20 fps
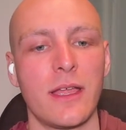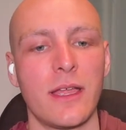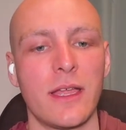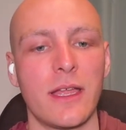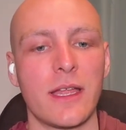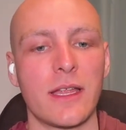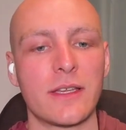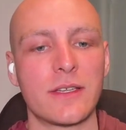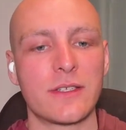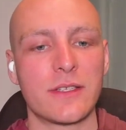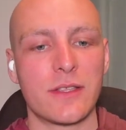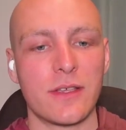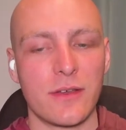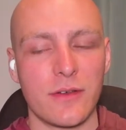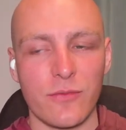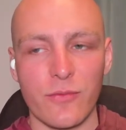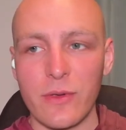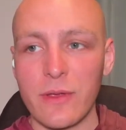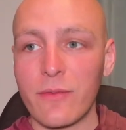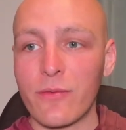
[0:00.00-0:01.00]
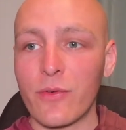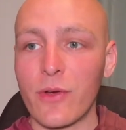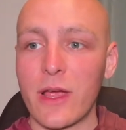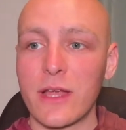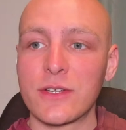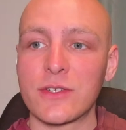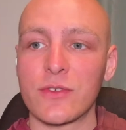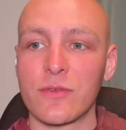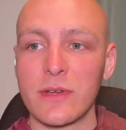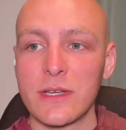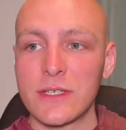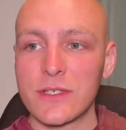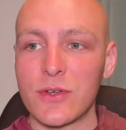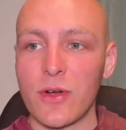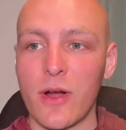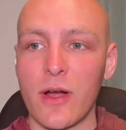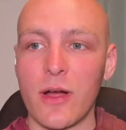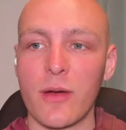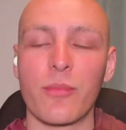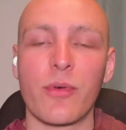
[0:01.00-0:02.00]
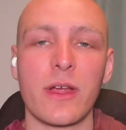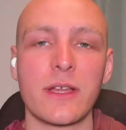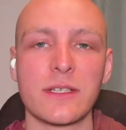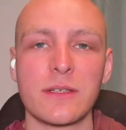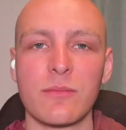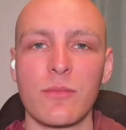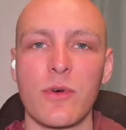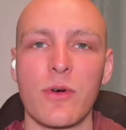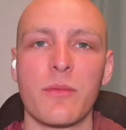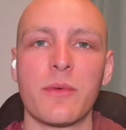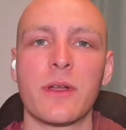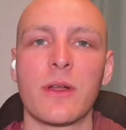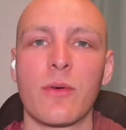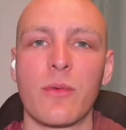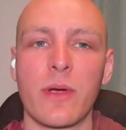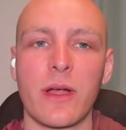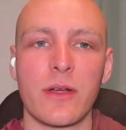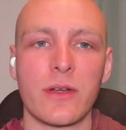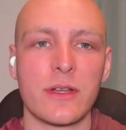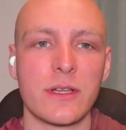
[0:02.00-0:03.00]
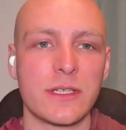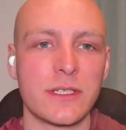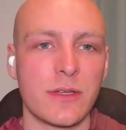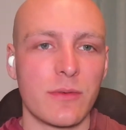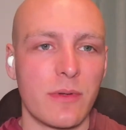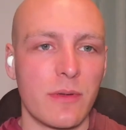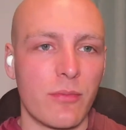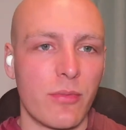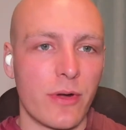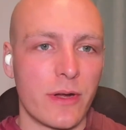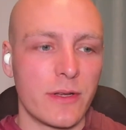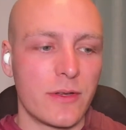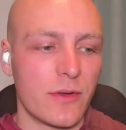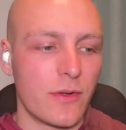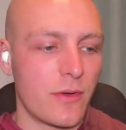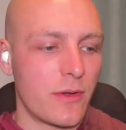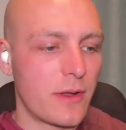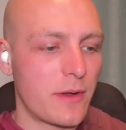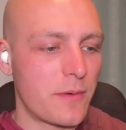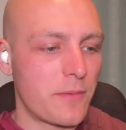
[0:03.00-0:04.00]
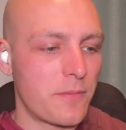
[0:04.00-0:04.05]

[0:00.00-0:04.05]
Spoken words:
It's the refresh, restart, present moment awareness that we bring to it.